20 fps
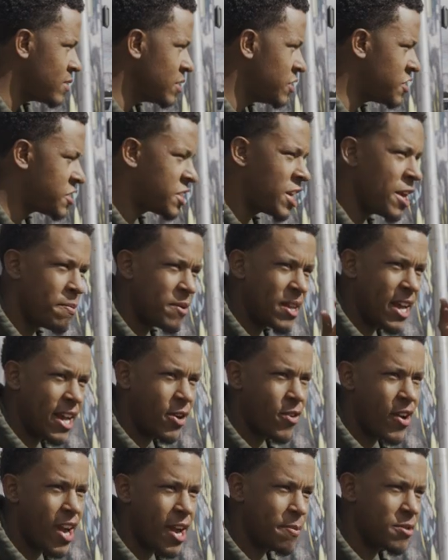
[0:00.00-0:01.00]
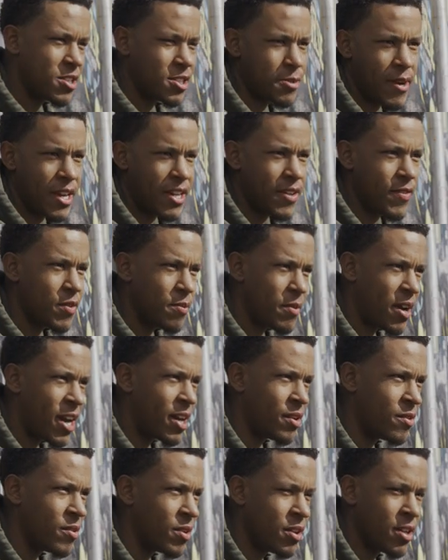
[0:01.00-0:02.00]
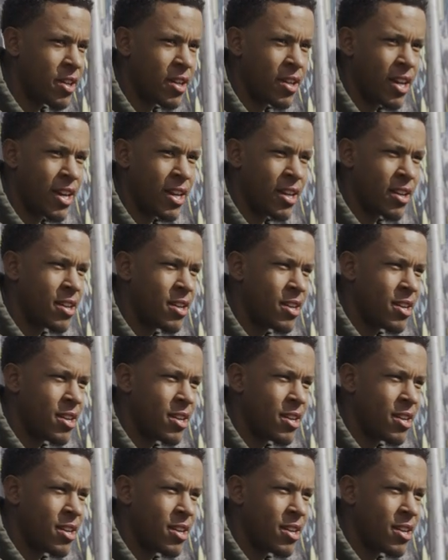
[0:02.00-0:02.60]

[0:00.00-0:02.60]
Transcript: just keeping that grand perspective in mind, really, like